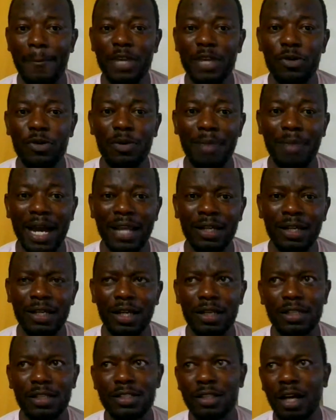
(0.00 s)
be
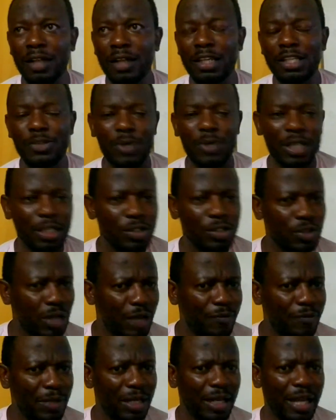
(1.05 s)
reminded, it's not this week, it
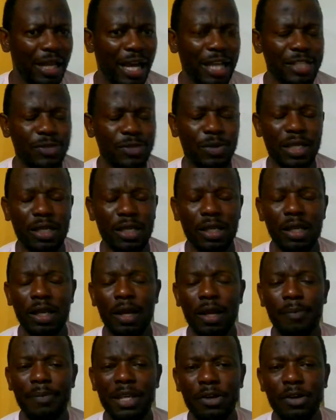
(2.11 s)
should have been last week.
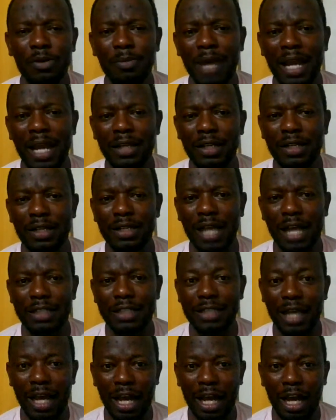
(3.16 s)
Be reminded
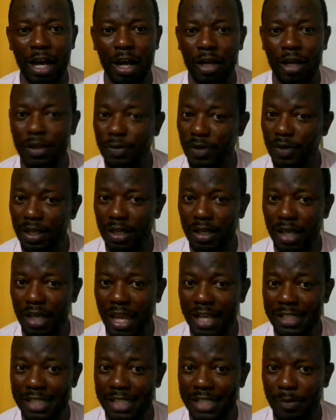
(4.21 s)
that the
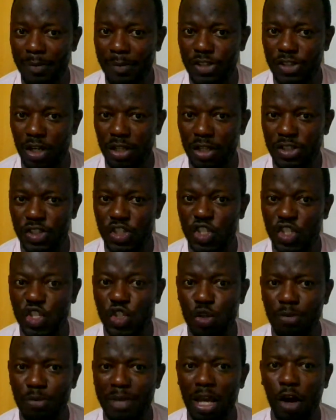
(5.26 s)
exam results
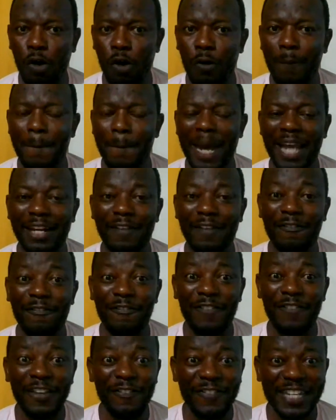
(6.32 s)
should be out by the
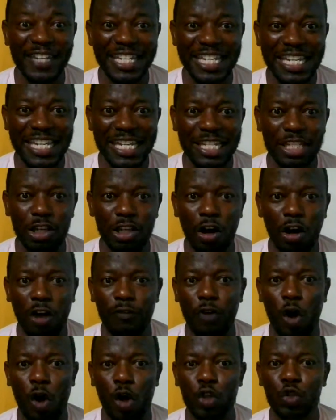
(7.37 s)
15th of
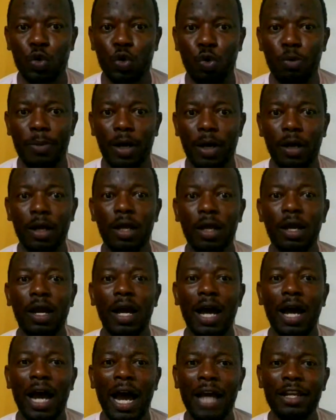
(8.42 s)
October.
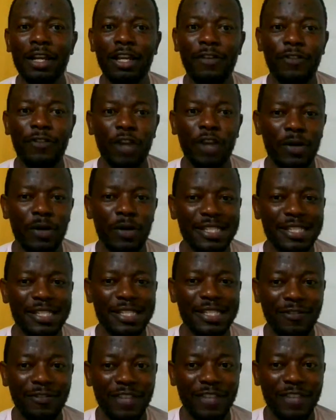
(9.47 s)
And if you're in
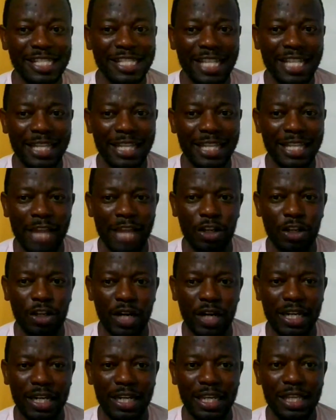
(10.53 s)
St. Vincent and the
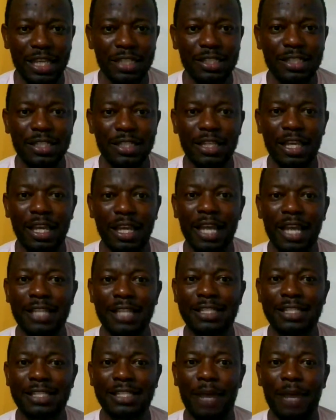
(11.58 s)
Grenadines, the
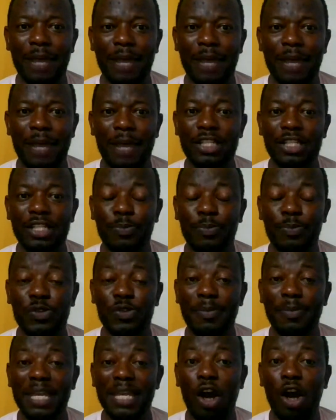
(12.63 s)
exam result is
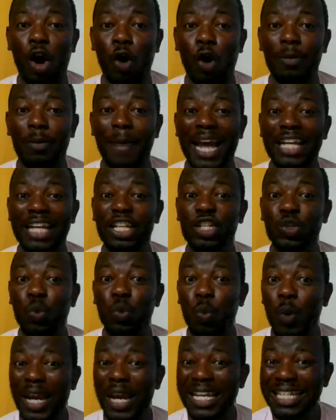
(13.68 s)
supposed to be out by the
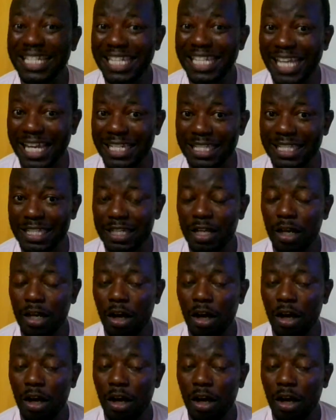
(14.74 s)
20th